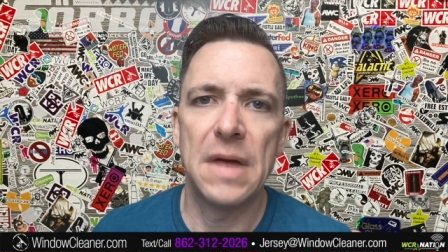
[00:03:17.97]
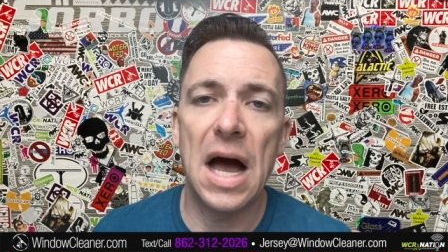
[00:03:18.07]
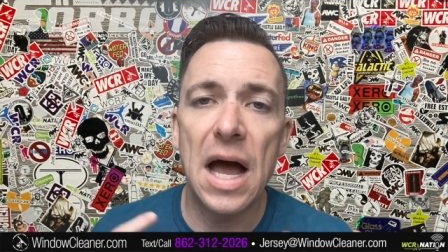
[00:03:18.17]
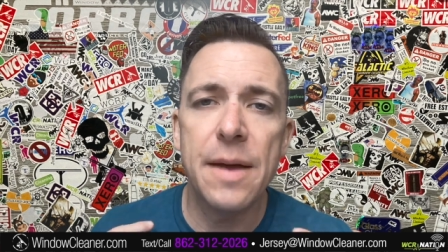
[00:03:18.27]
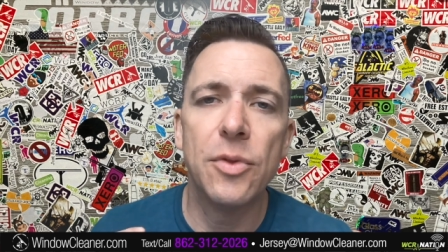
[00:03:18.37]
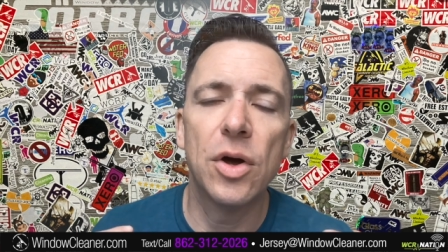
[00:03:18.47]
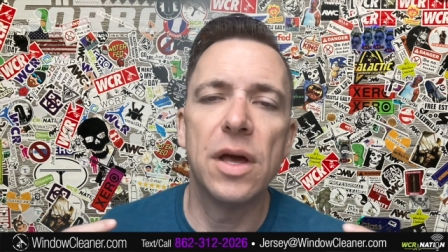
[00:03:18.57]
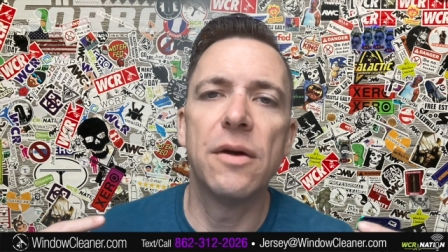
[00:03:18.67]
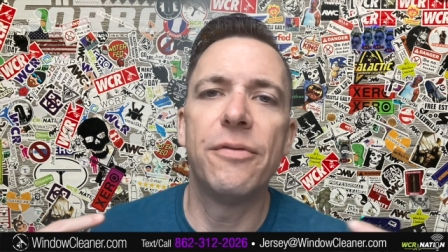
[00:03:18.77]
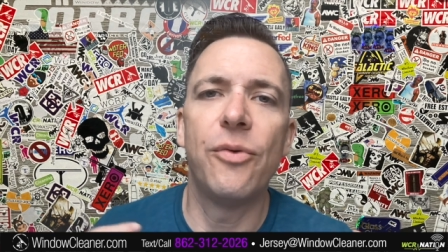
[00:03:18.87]
I am
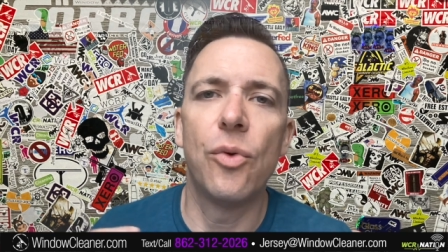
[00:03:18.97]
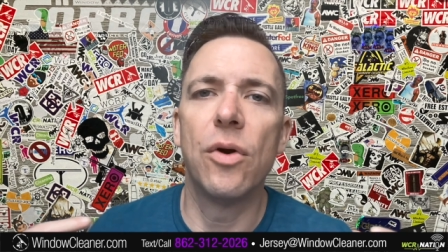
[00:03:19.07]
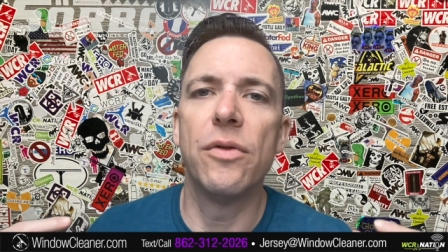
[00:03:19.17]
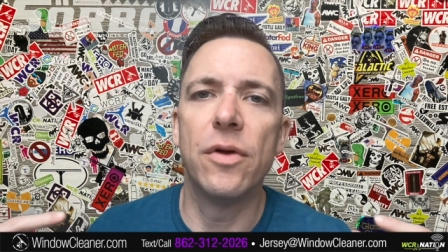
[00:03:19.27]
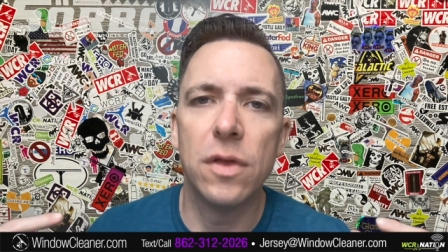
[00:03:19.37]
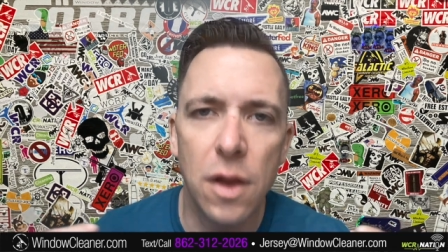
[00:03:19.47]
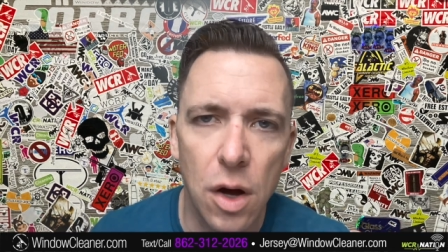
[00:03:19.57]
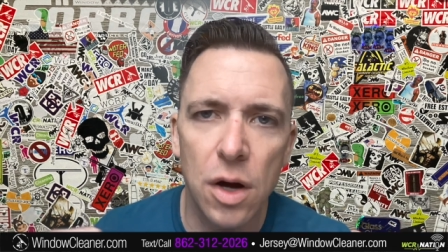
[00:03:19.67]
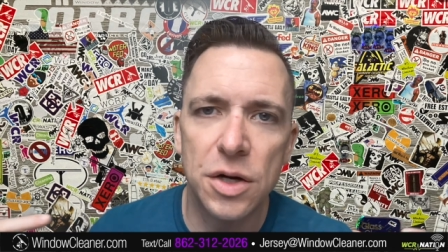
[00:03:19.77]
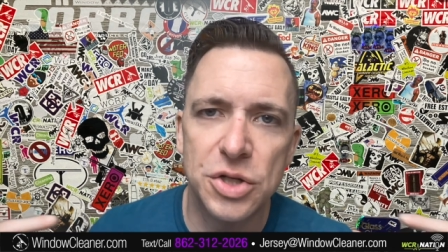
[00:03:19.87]
looking for the
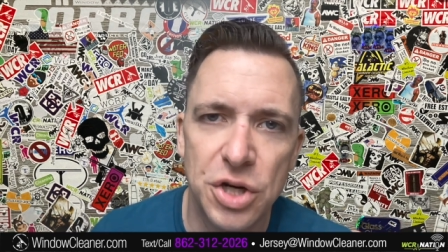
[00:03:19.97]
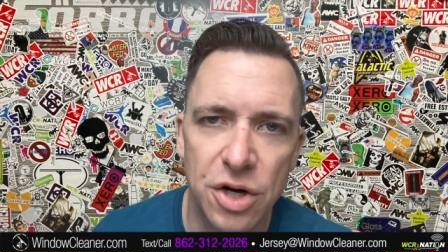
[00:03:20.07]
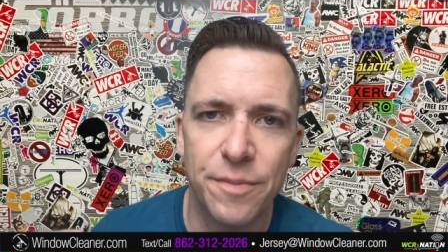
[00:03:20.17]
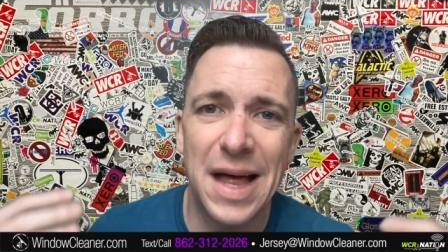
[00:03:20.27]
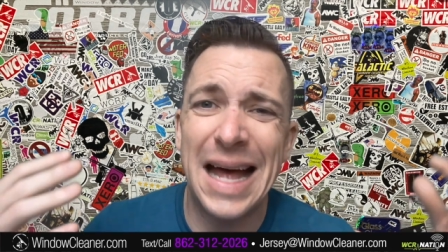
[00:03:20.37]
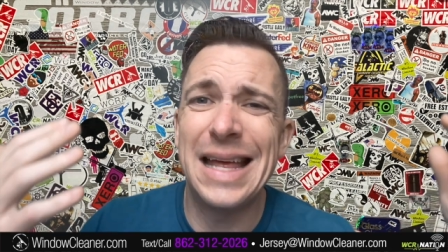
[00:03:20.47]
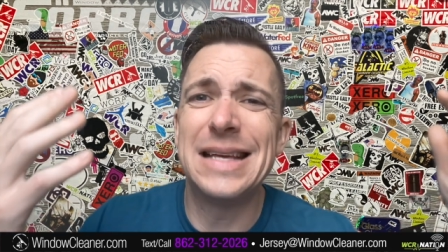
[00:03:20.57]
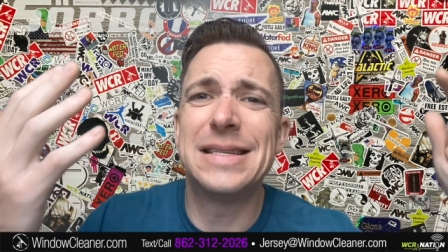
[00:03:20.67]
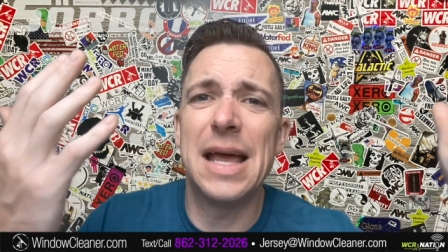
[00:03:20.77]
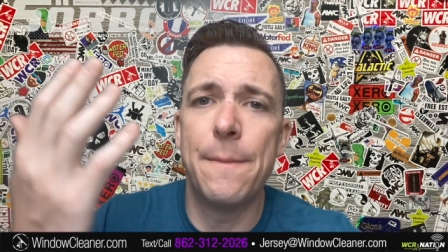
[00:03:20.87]
long term. That
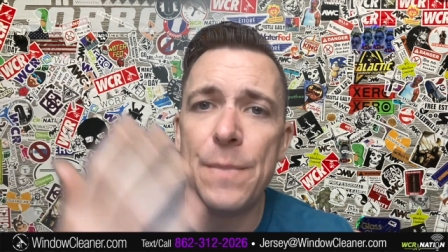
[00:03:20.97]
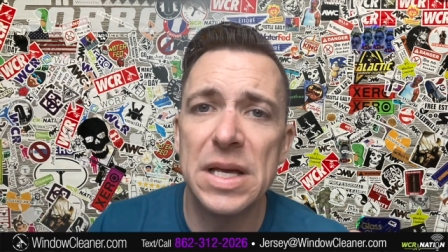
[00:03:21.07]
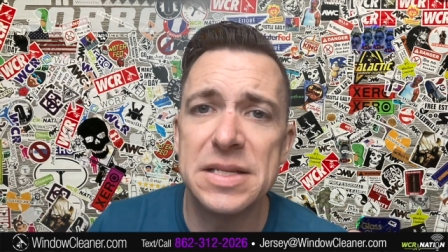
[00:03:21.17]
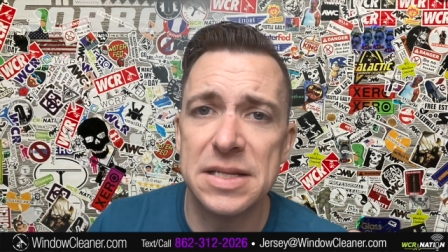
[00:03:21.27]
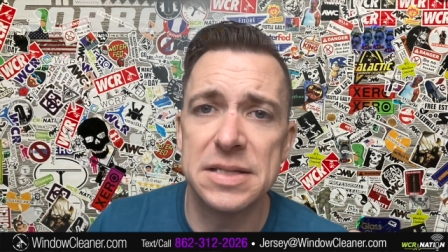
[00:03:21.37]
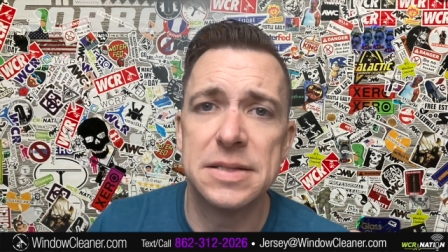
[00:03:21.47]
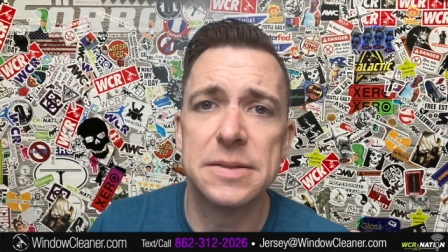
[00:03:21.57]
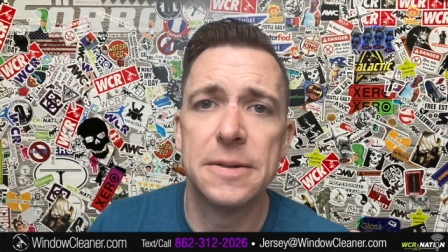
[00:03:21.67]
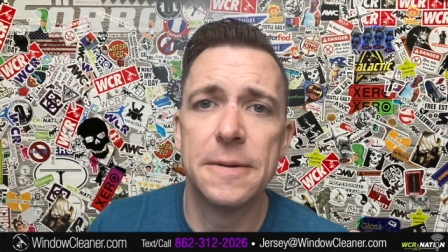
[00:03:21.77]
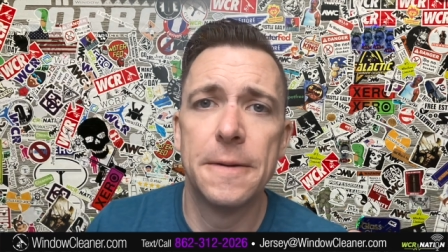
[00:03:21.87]
is a business.
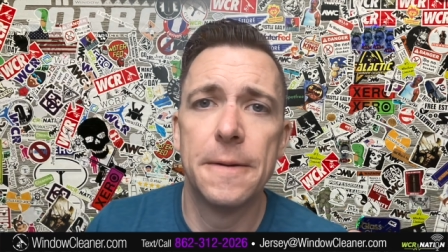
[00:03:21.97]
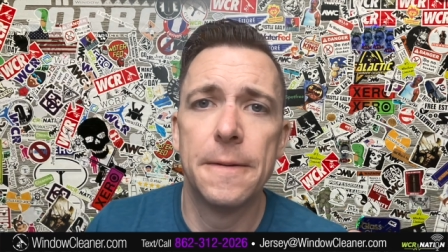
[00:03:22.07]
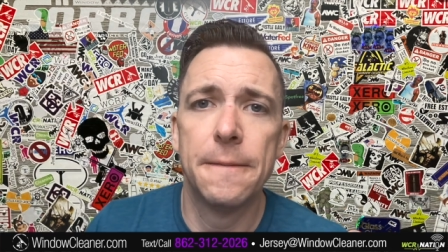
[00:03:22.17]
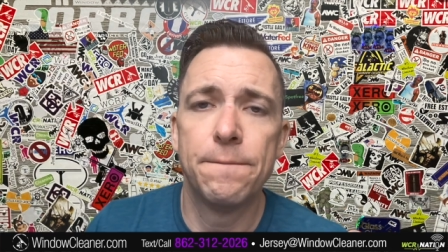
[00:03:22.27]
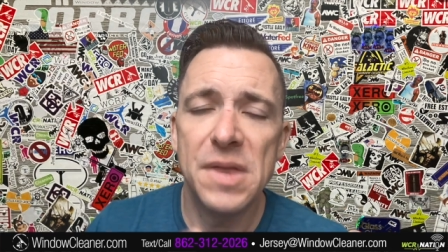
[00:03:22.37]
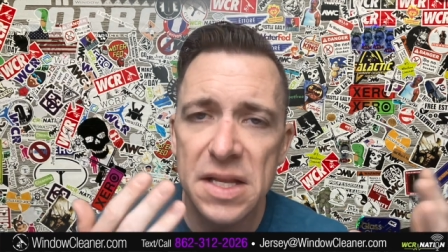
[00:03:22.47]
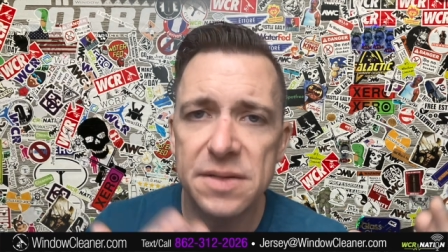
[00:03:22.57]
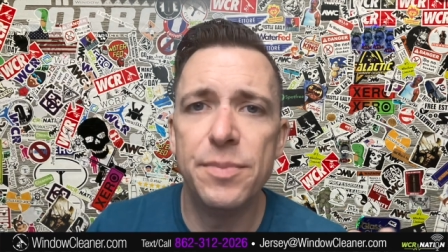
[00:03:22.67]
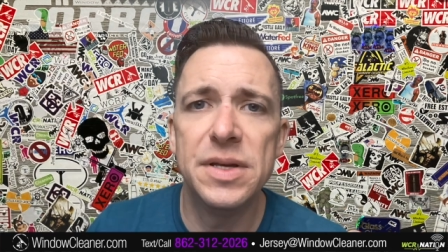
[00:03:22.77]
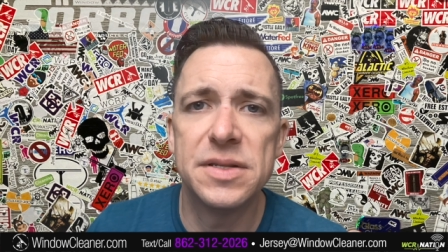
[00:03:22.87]
That's
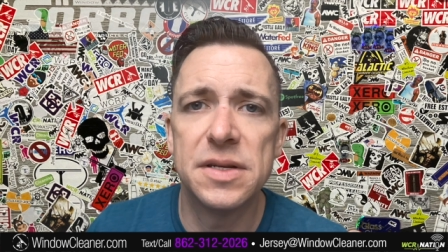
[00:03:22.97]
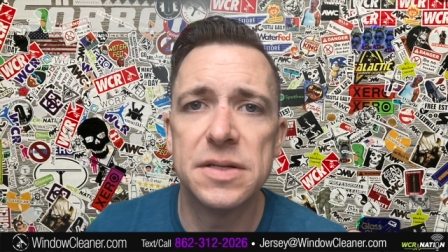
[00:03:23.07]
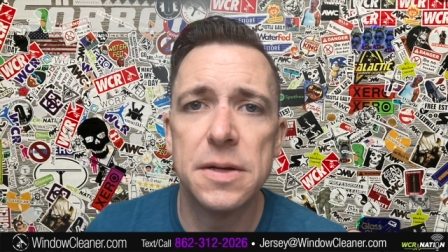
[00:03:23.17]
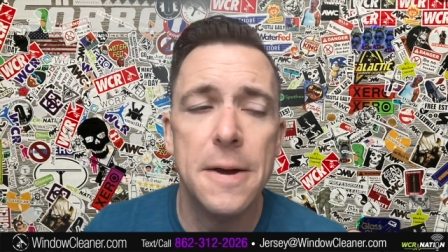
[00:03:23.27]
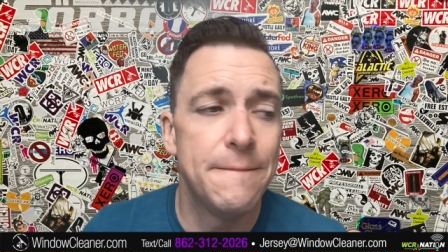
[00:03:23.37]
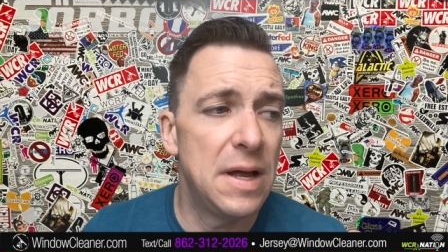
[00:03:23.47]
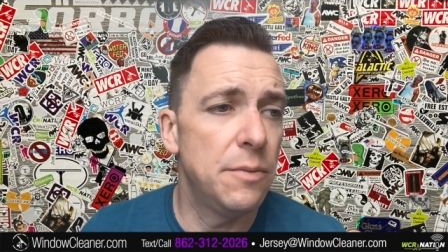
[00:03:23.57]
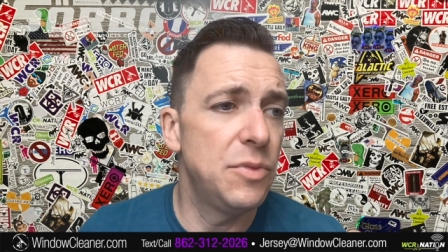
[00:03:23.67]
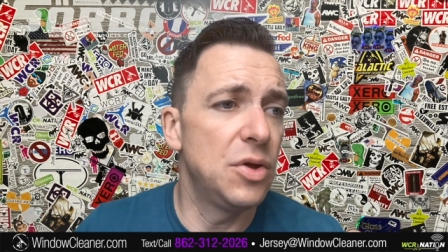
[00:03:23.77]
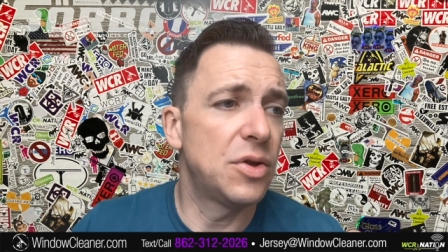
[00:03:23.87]
a business.
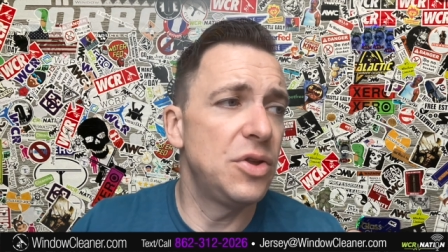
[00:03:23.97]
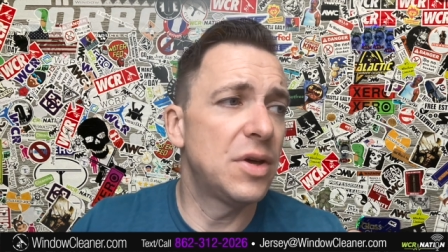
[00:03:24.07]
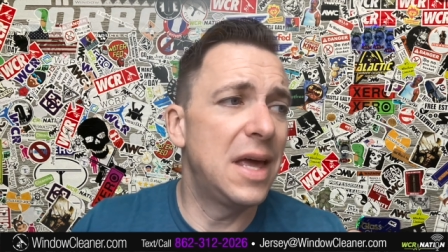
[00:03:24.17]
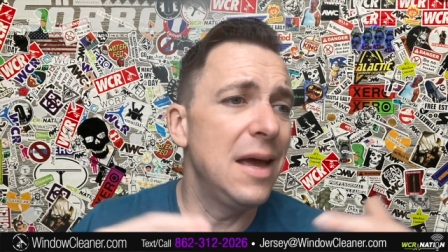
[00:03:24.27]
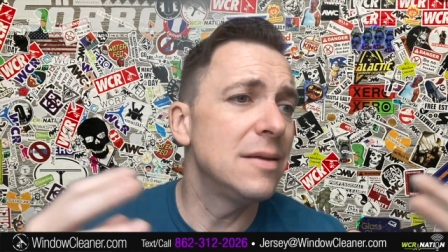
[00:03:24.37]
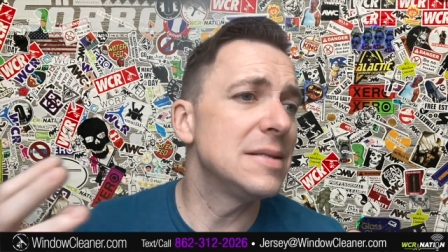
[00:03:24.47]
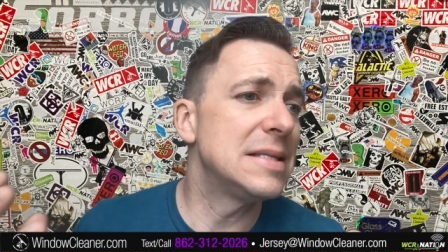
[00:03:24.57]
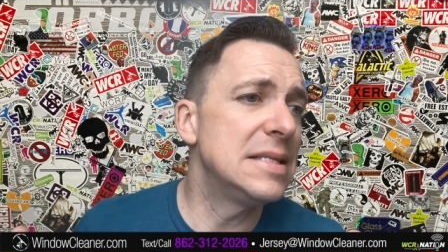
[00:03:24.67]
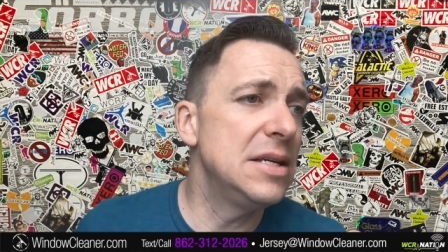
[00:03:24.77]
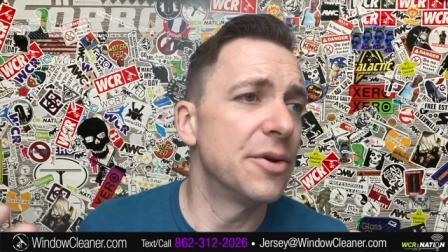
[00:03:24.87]
Now, you, you can't
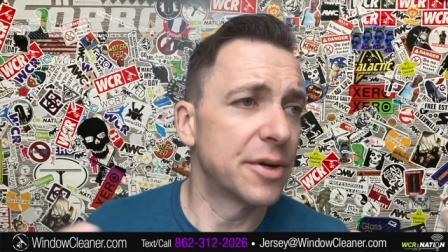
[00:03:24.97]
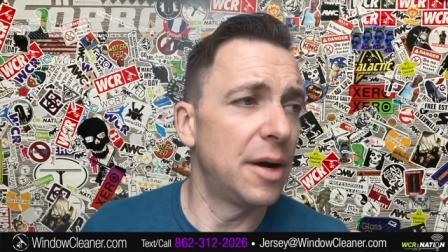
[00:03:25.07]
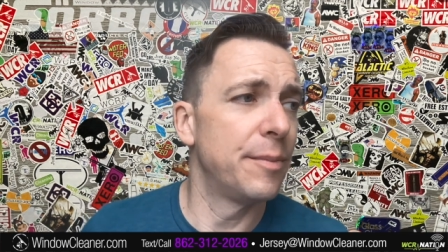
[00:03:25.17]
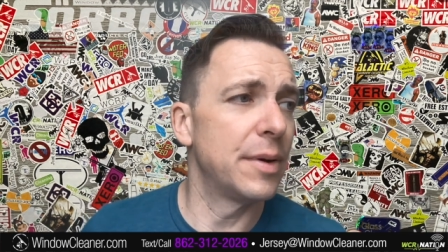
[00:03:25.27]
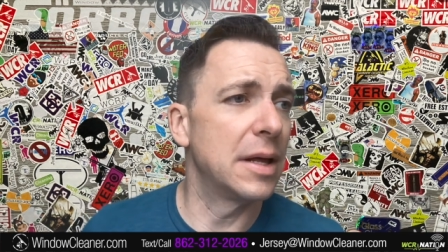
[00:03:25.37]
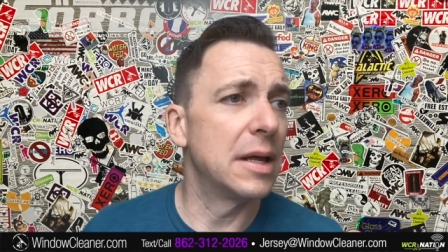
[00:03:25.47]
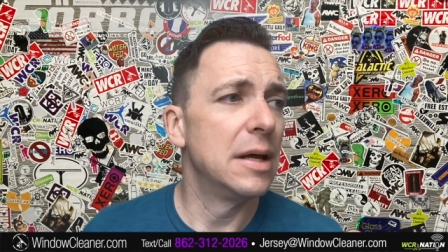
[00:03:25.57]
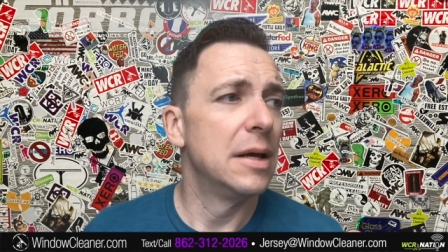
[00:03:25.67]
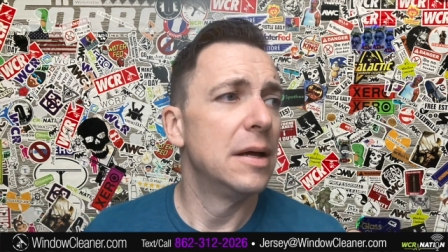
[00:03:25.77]
see your company